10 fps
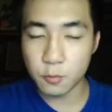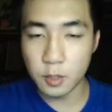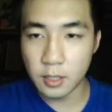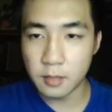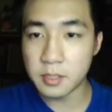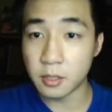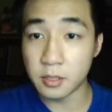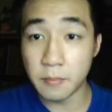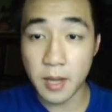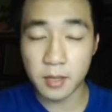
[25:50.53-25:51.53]
Wilhelm is on
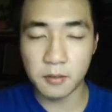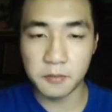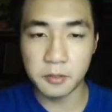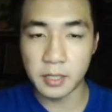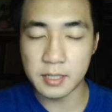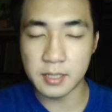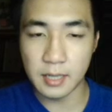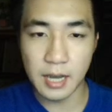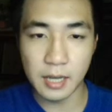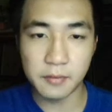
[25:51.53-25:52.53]
the battlefield and is
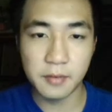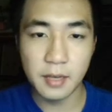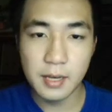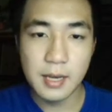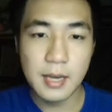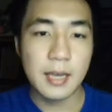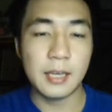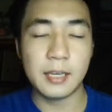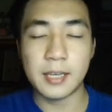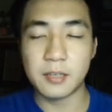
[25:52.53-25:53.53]
alive,
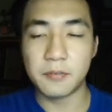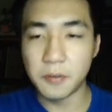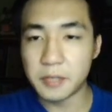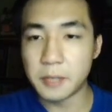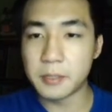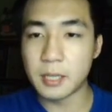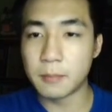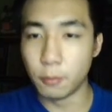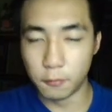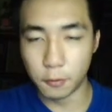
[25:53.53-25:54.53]
he gets a 50%
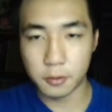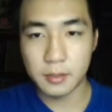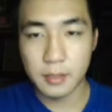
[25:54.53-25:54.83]
provoke.